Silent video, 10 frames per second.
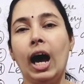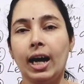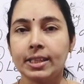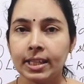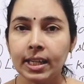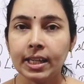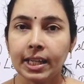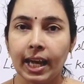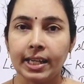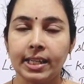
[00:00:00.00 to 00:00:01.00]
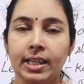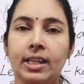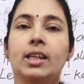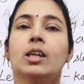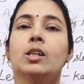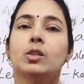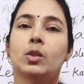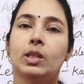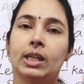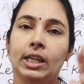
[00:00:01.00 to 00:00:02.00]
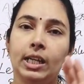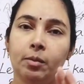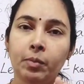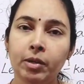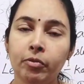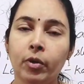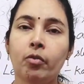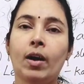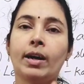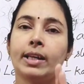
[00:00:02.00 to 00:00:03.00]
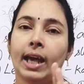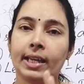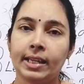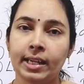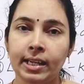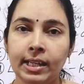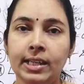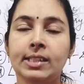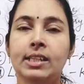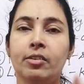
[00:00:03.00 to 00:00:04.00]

other category. So the treatment for one category is